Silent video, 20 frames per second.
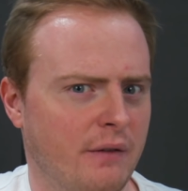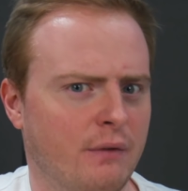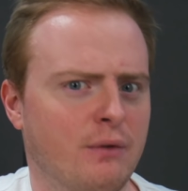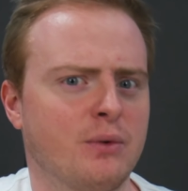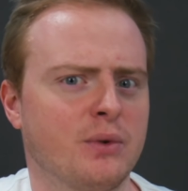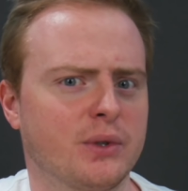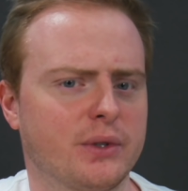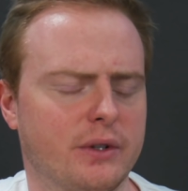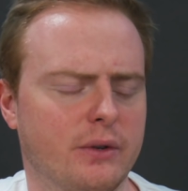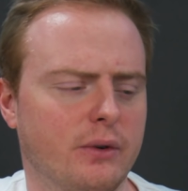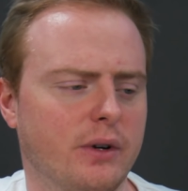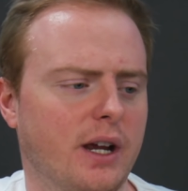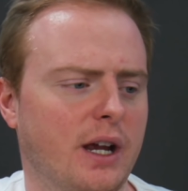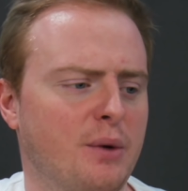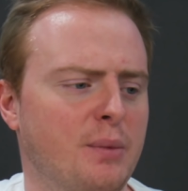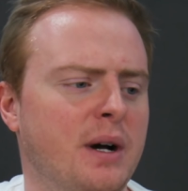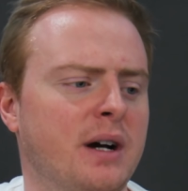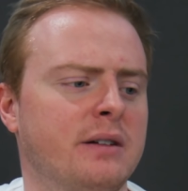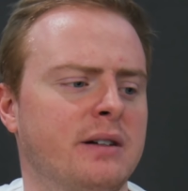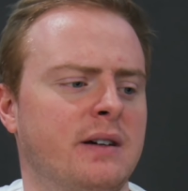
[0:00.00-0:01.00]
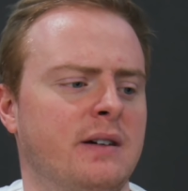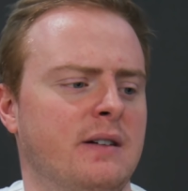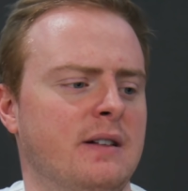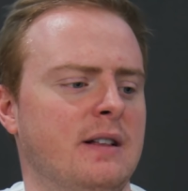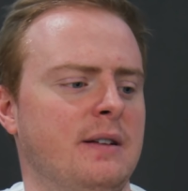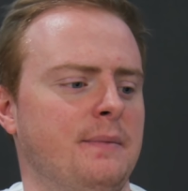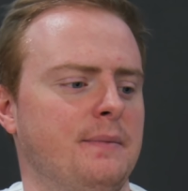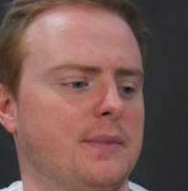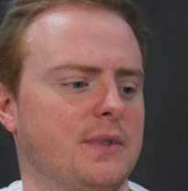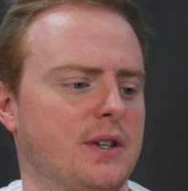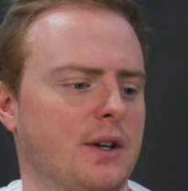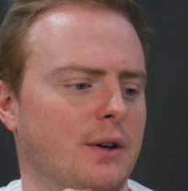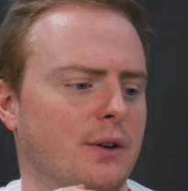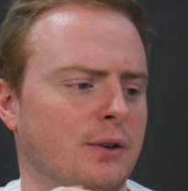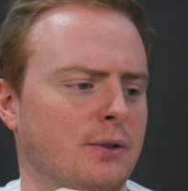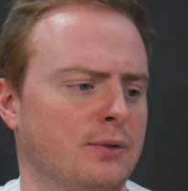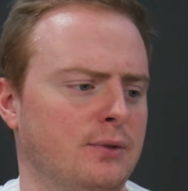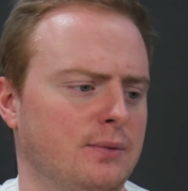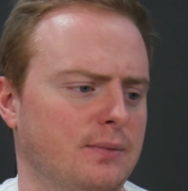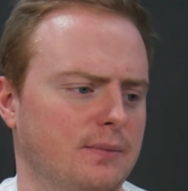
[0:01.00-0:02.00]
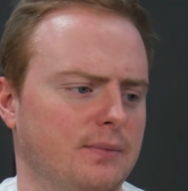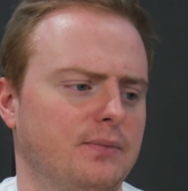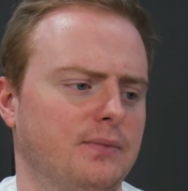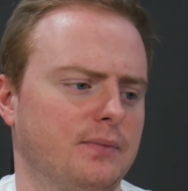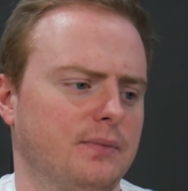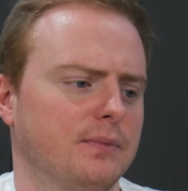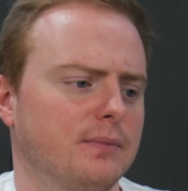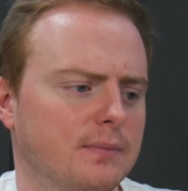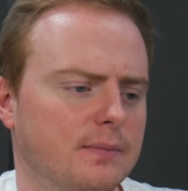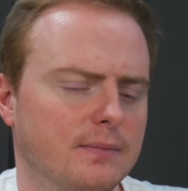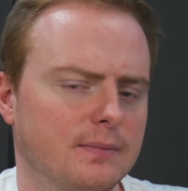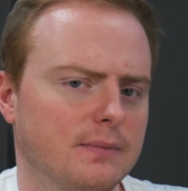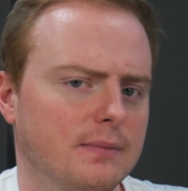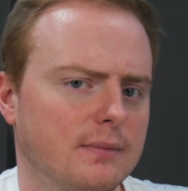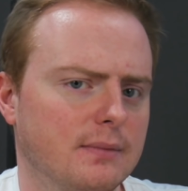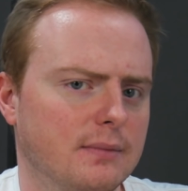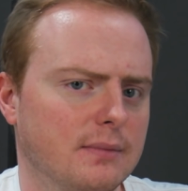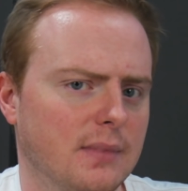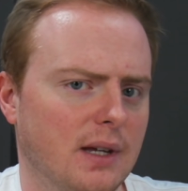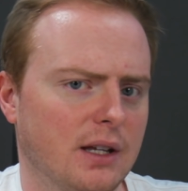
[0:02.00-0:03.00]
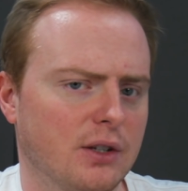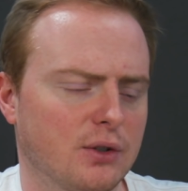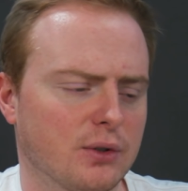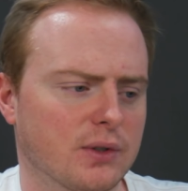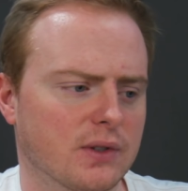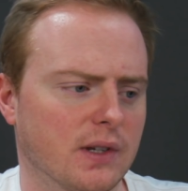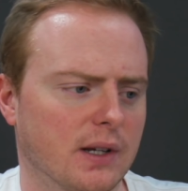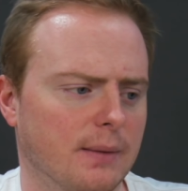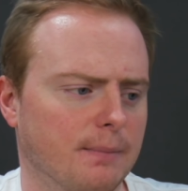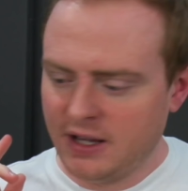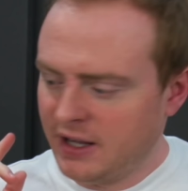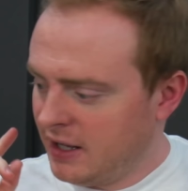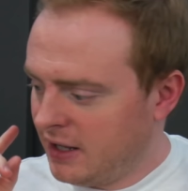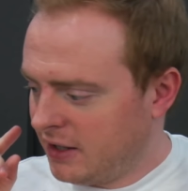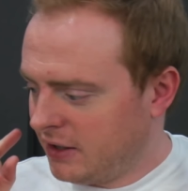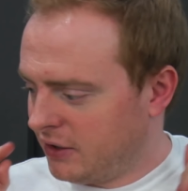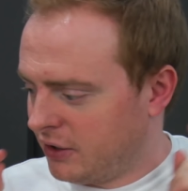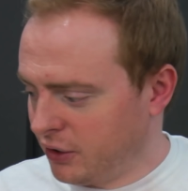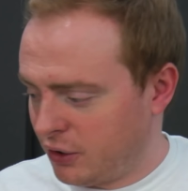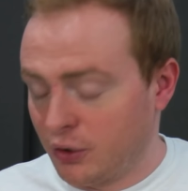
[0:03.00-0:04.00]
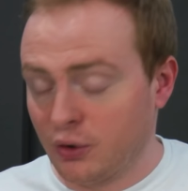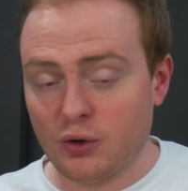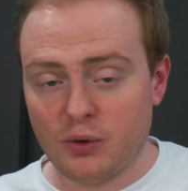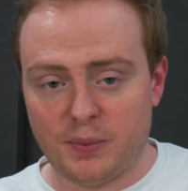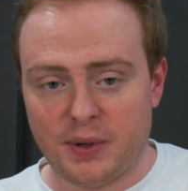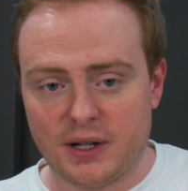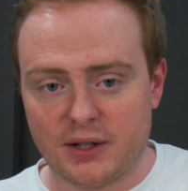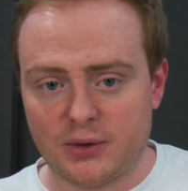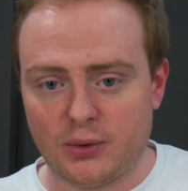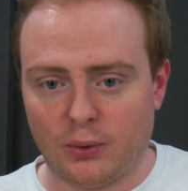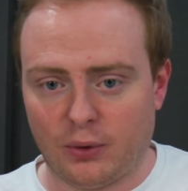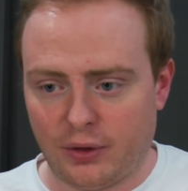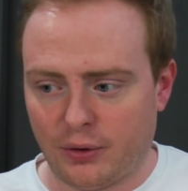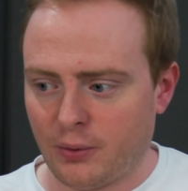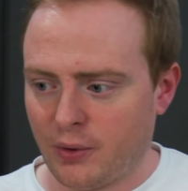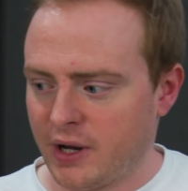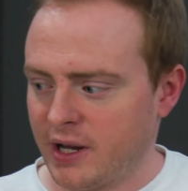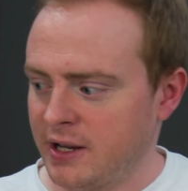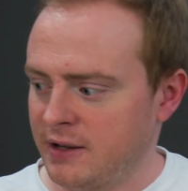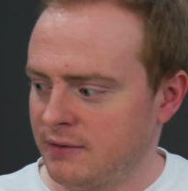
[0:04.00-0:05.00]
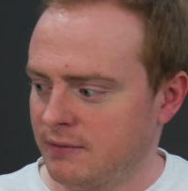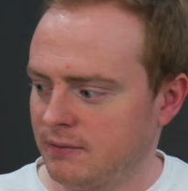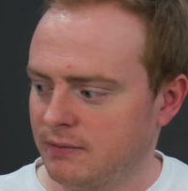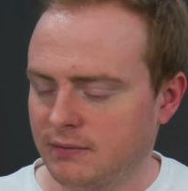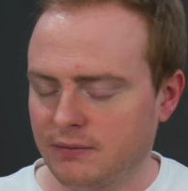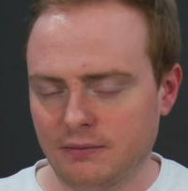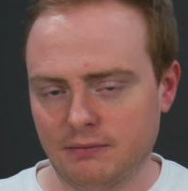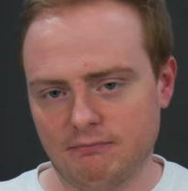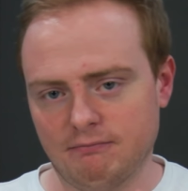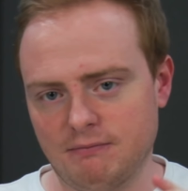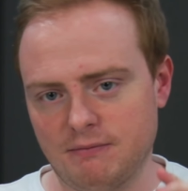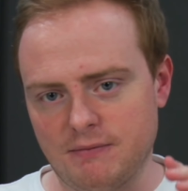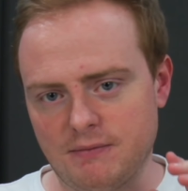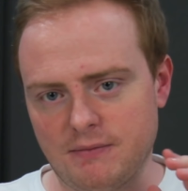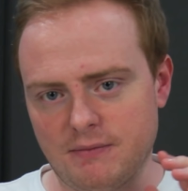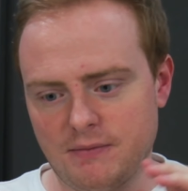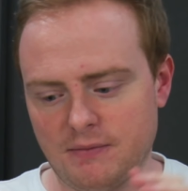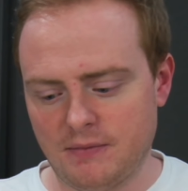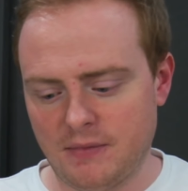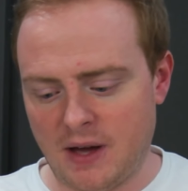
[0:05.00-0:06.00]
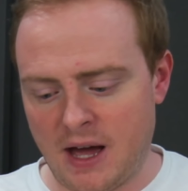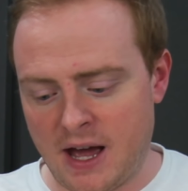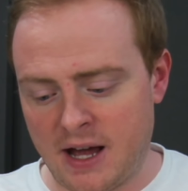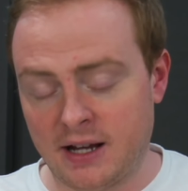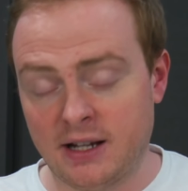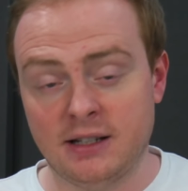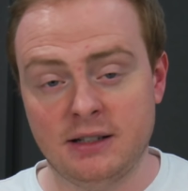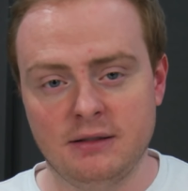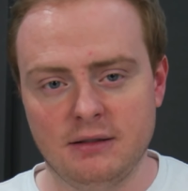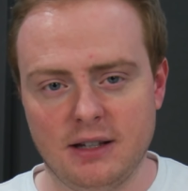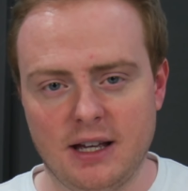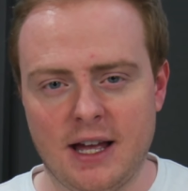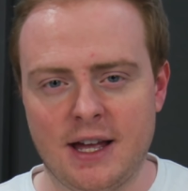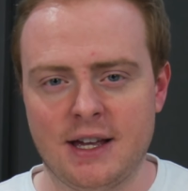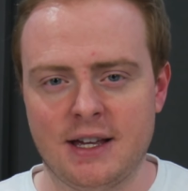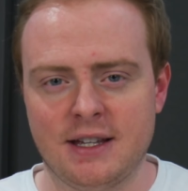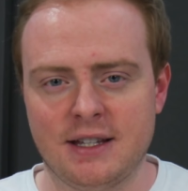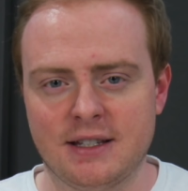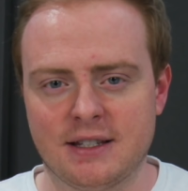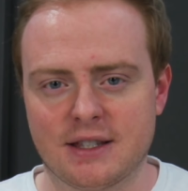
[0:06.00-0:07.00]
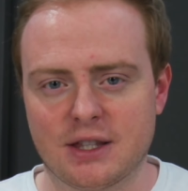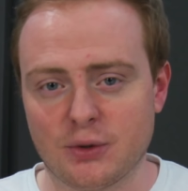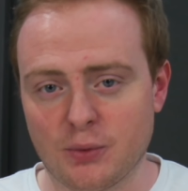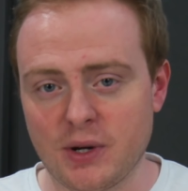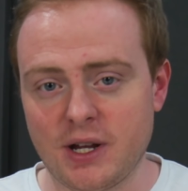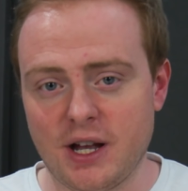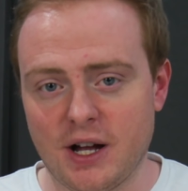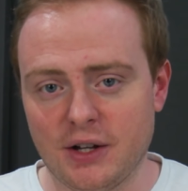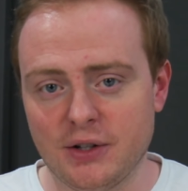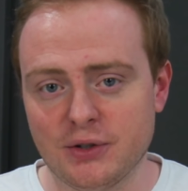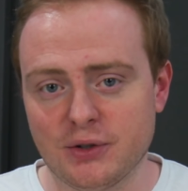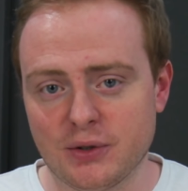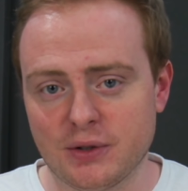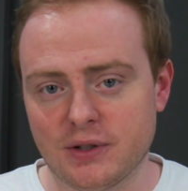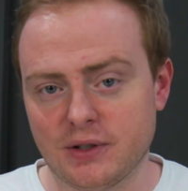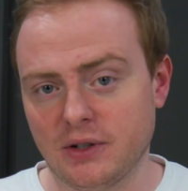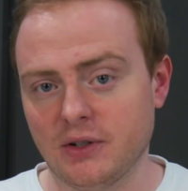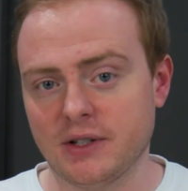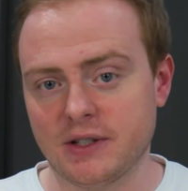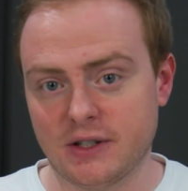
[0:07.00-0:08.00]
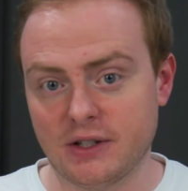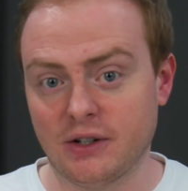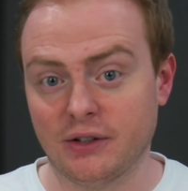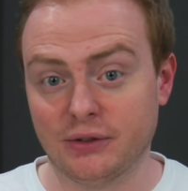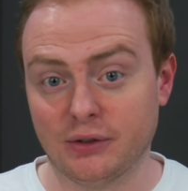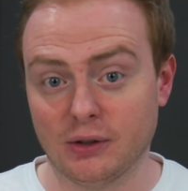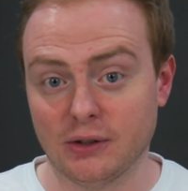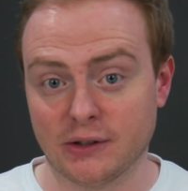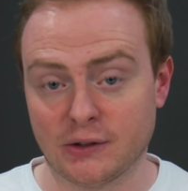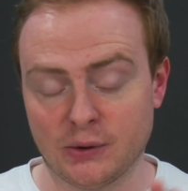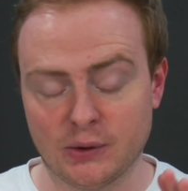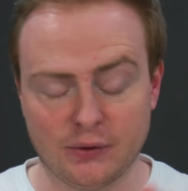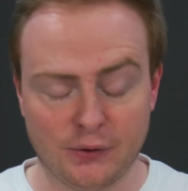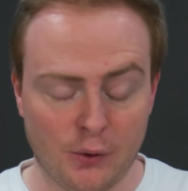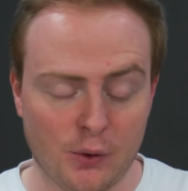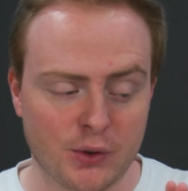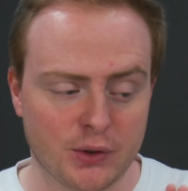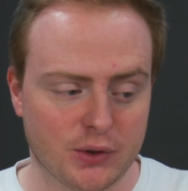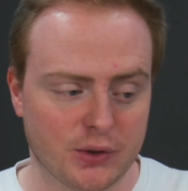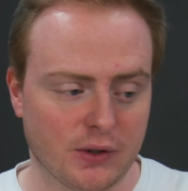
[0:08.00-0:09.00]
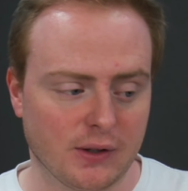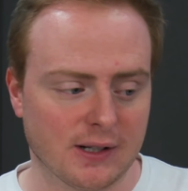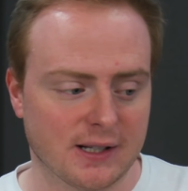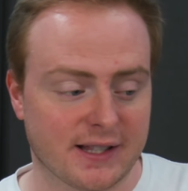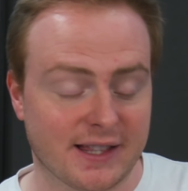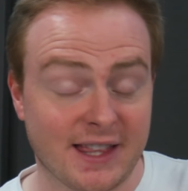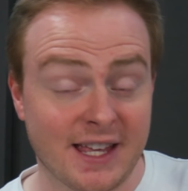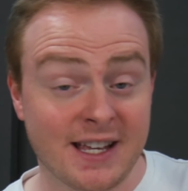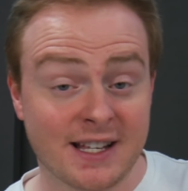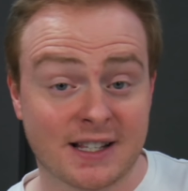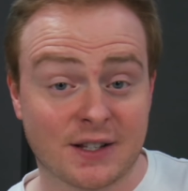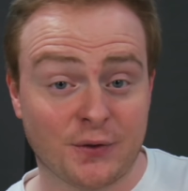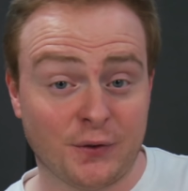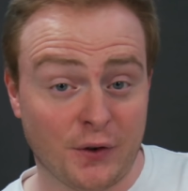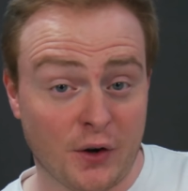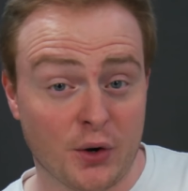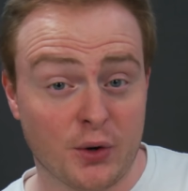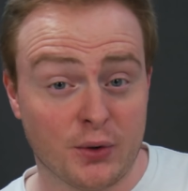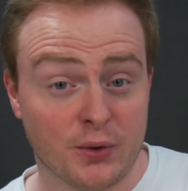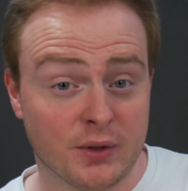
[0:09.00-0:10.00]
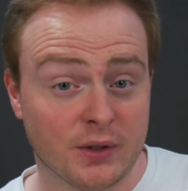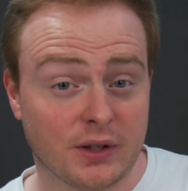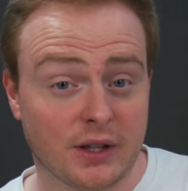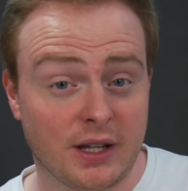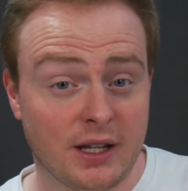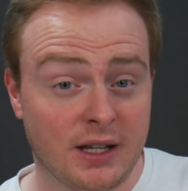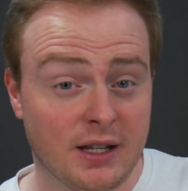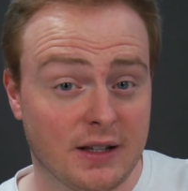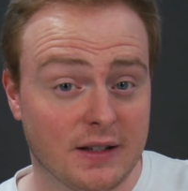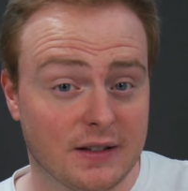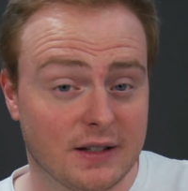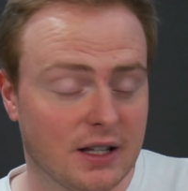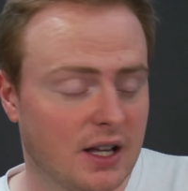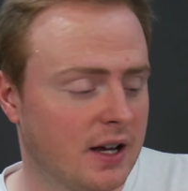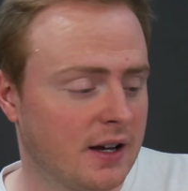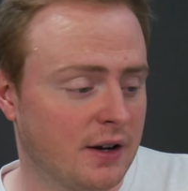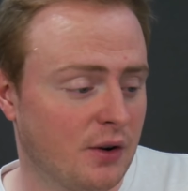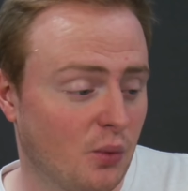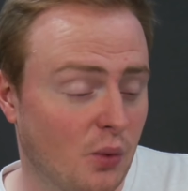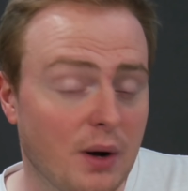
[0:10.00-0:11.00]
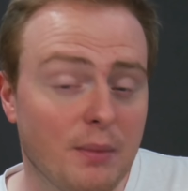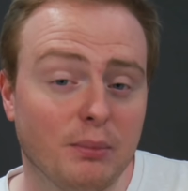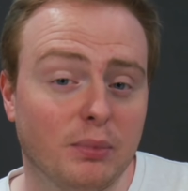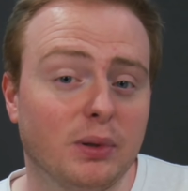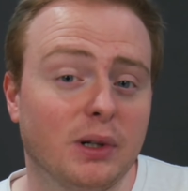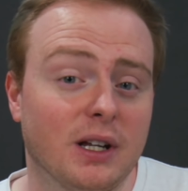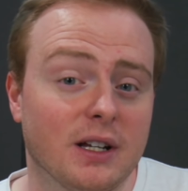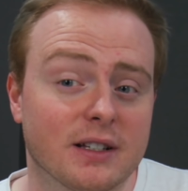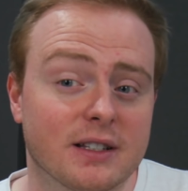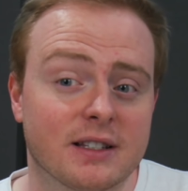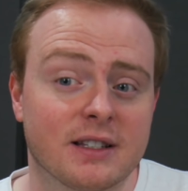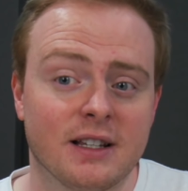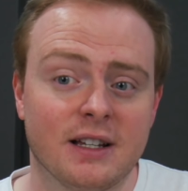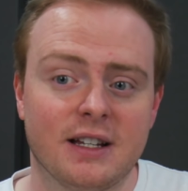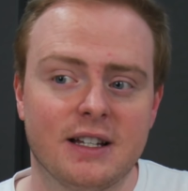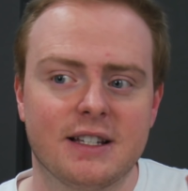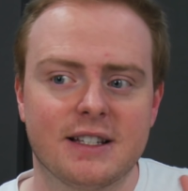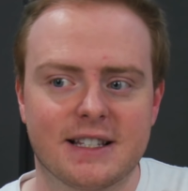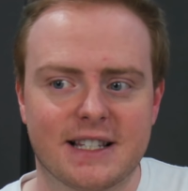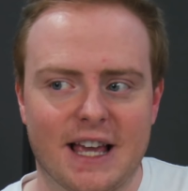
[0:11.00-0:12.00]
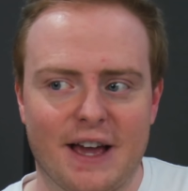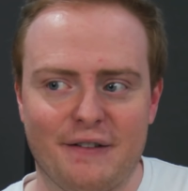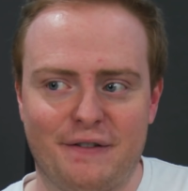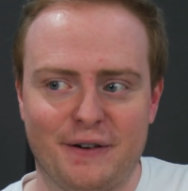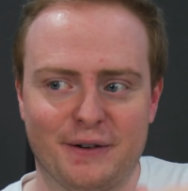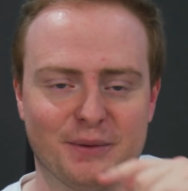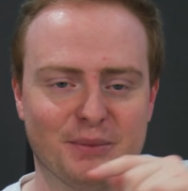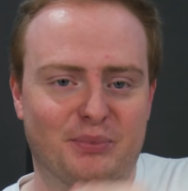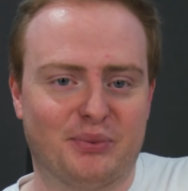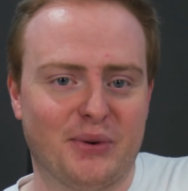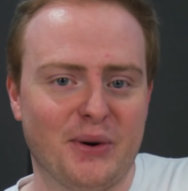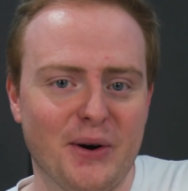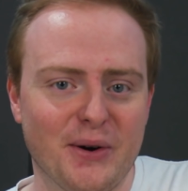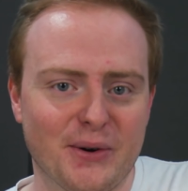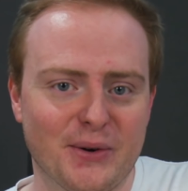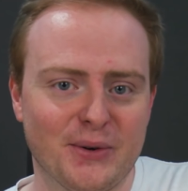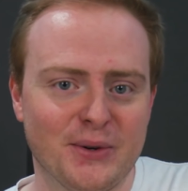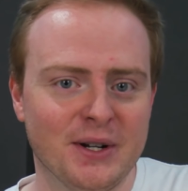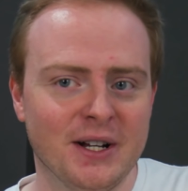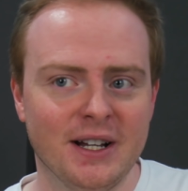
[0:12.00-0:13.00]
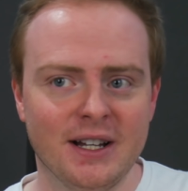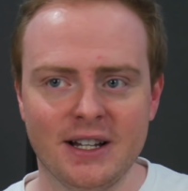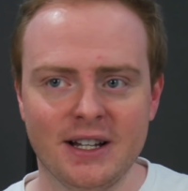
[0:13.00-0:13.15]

everyone's talking about it. So interesting. The Google Pixel 3a is $399, so it's $400. This phone, the OnePlus 7 Pro,